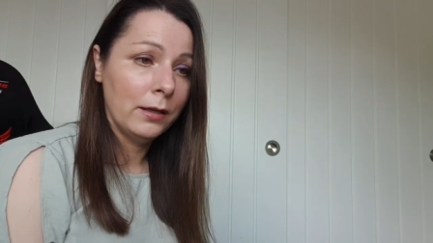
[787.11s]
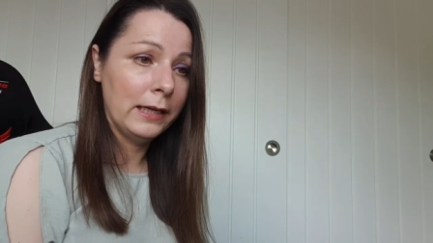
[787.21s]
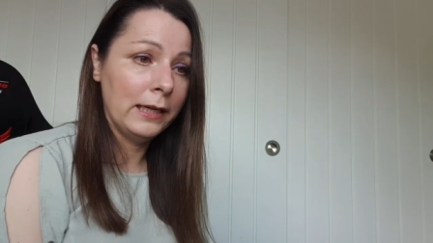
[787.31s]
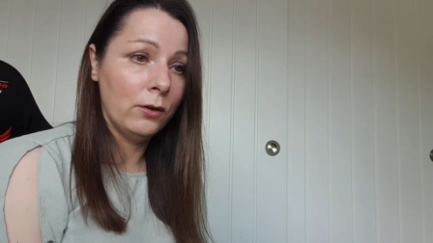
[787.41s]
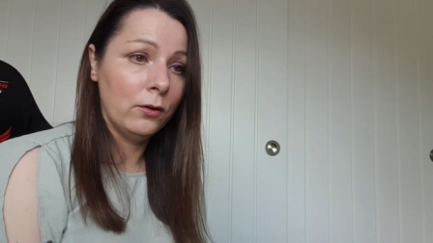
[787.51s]

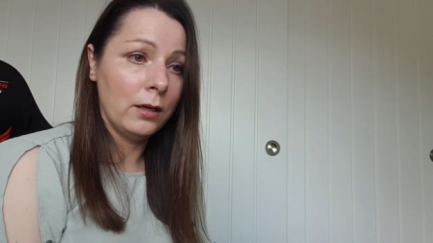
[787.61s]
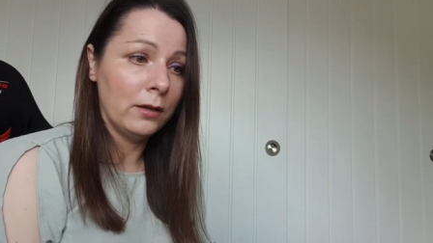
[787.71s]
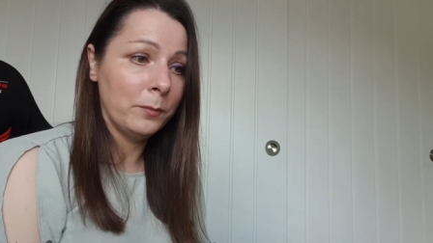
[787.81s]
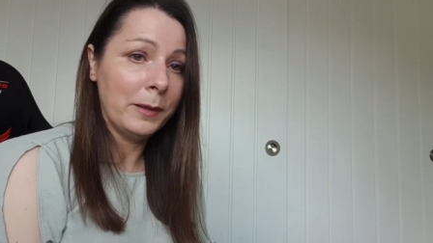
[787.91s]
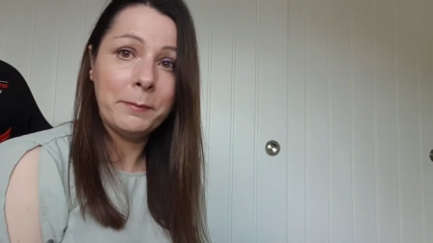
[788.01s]
Nearly all
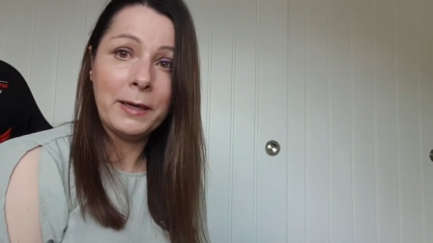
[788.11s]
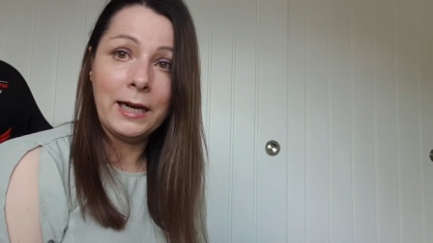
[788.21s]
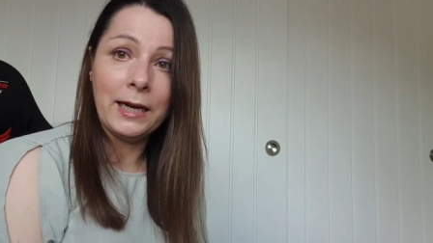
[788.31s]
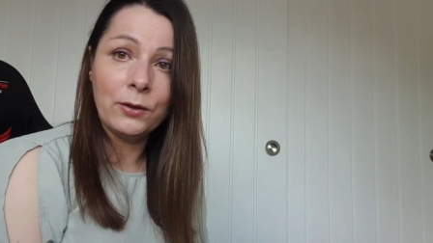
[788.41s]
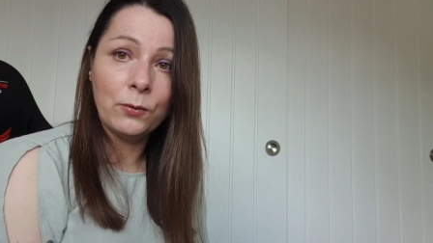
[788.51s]
I spent about
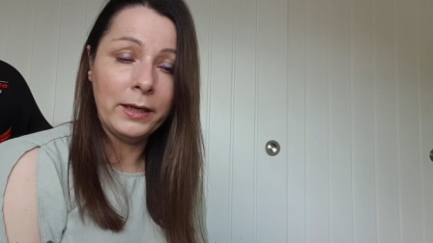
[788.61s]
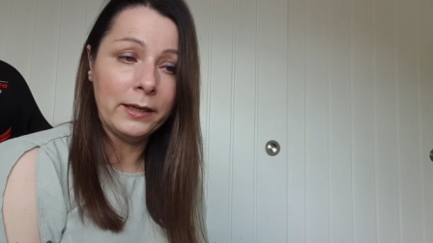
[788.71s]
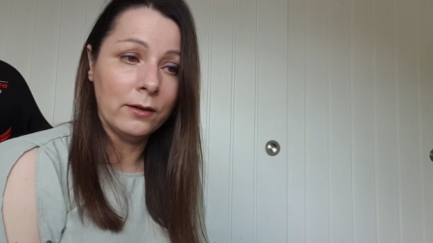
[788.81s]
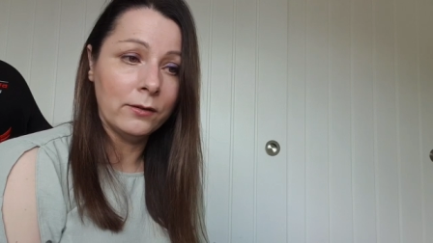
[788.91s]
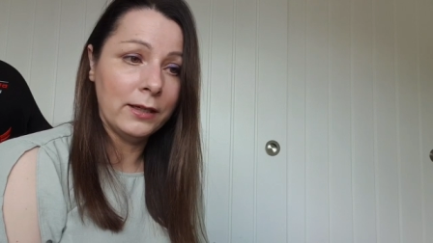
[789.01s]
eight
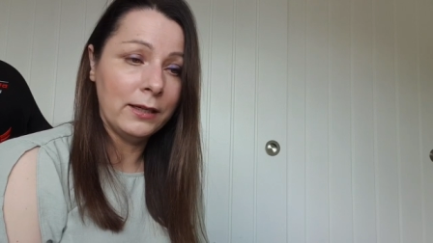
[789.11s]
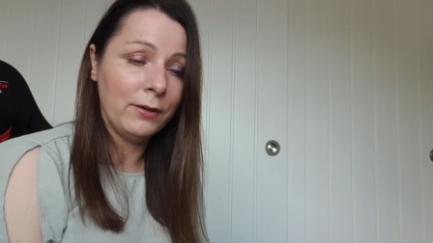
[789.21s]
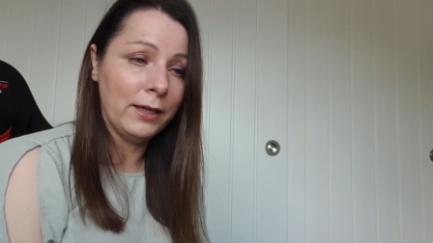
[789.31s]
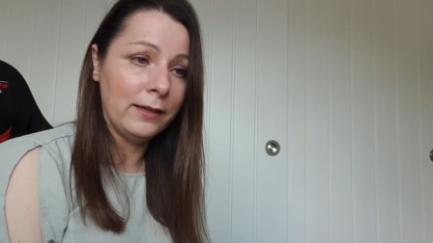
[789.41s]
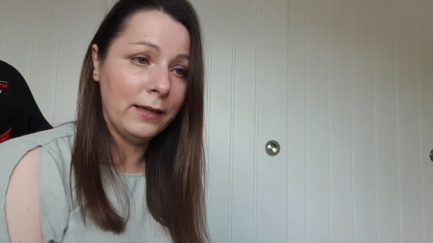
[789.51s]
quid on
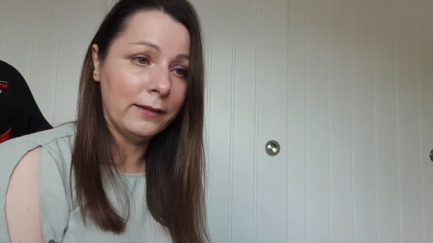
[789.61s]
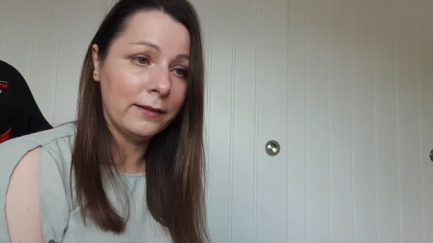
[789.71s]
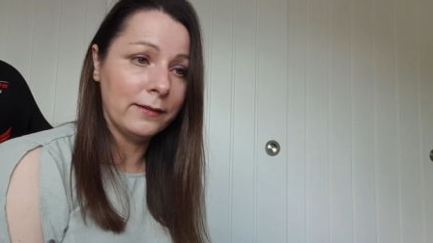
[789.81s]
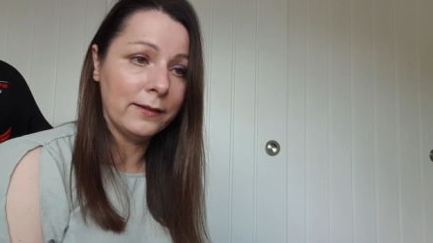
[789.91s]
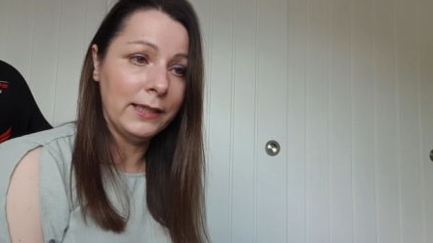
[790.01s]

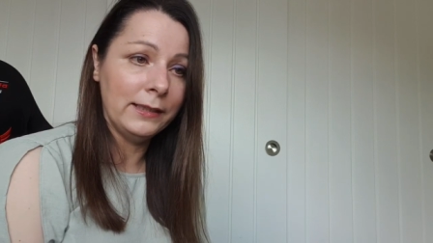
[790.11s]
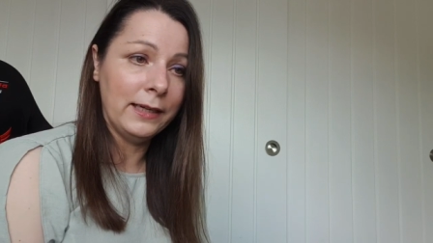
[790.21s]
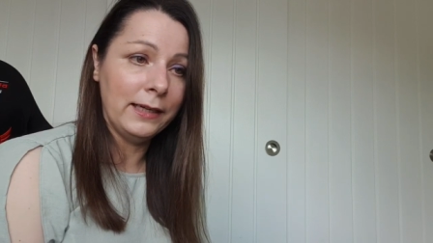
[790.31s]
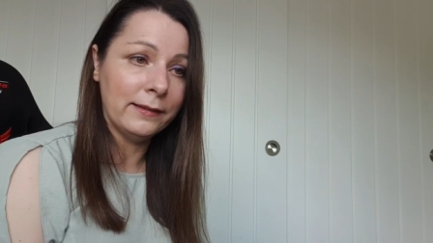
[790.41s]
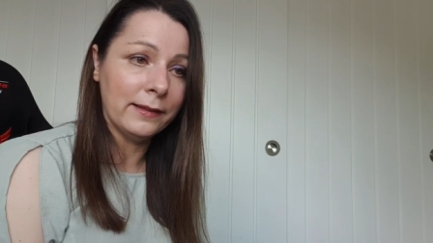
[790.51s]
DVDs and
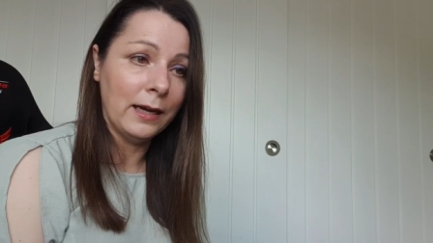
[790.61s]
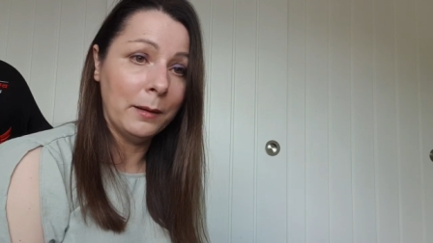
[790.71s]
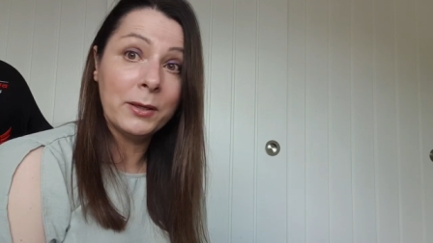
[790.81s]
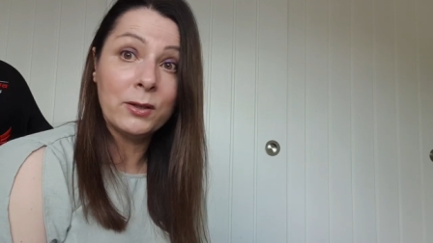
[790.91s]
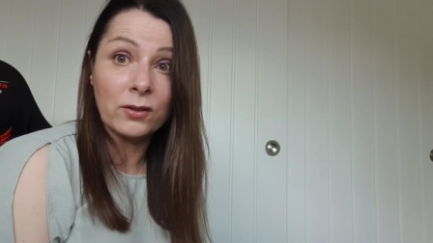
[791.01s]
CDs and that,
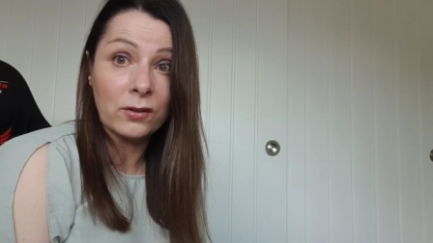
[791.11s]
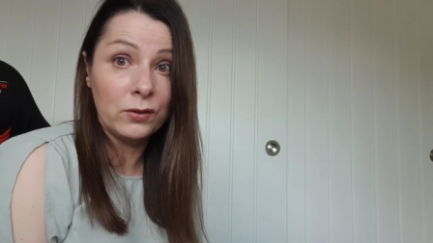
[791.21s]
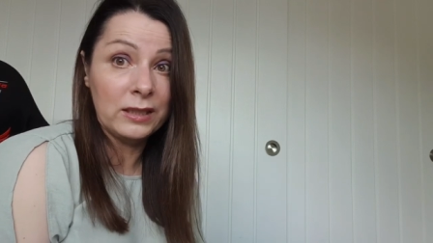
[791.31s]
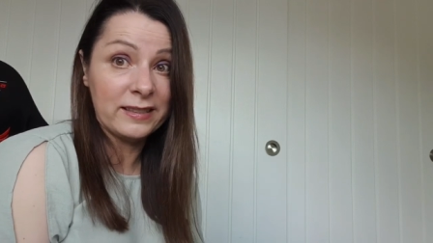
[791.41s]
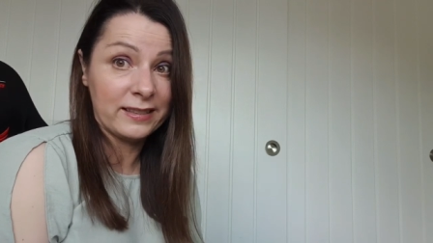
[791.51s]
and because I
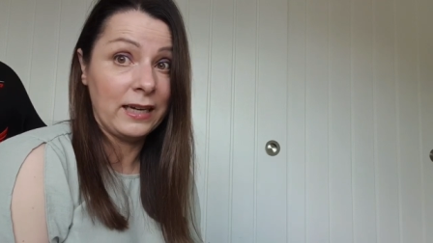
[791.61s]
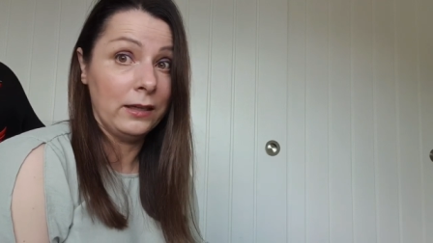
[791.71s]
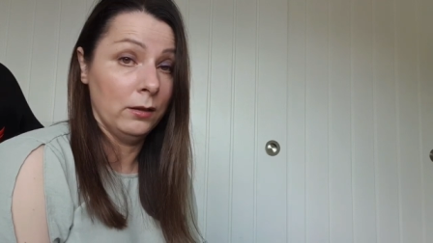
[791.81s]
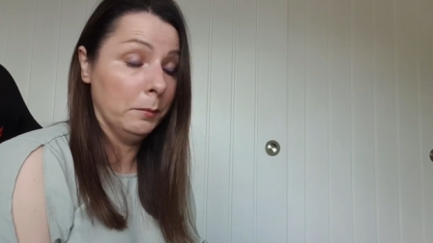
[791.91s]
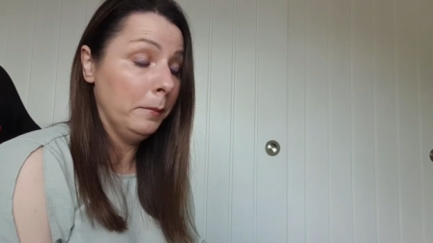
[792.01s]
couldn't
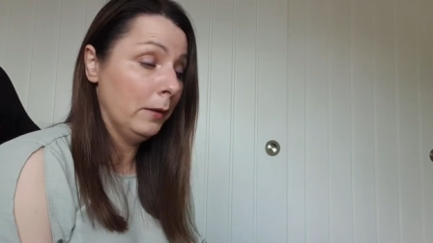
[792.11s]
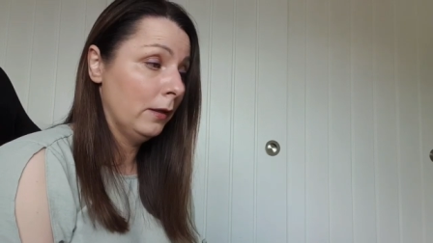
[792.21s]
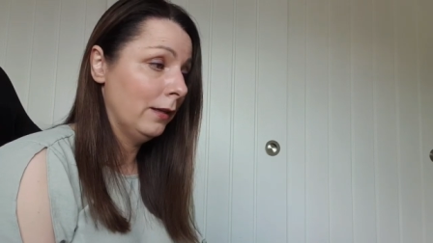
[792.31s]
scan them,